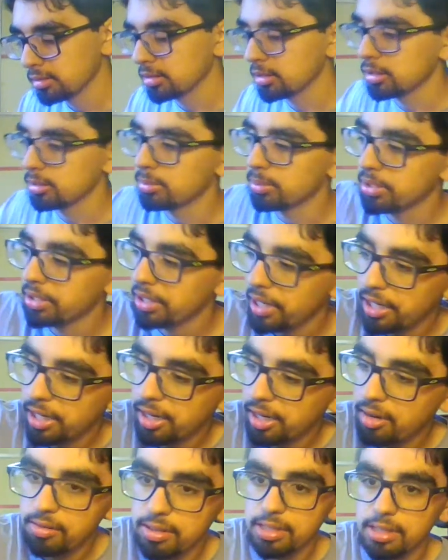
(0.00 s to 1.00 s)

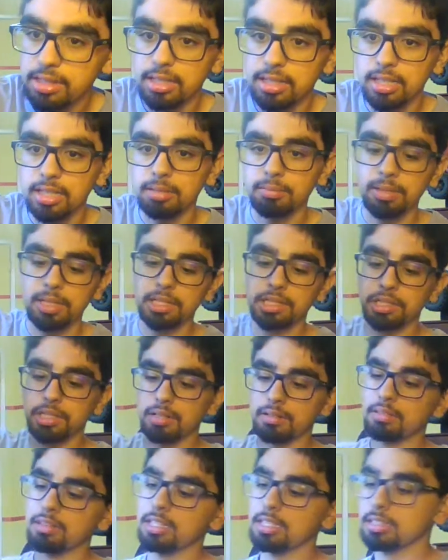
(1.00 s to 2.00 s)
Lubricate everything, make
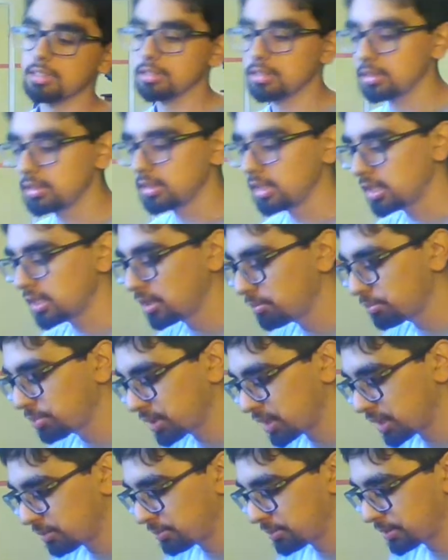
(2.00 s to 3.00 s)
sure everything's seated
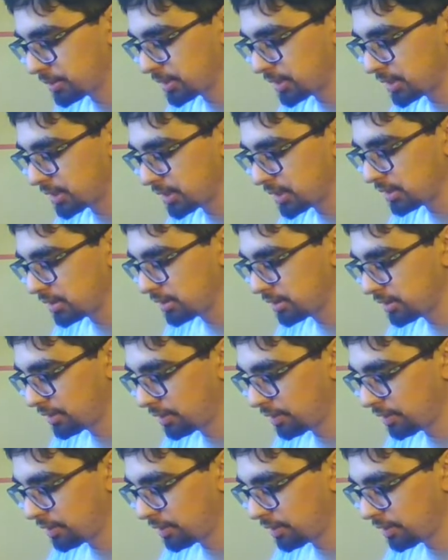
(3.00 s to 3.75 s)
properly.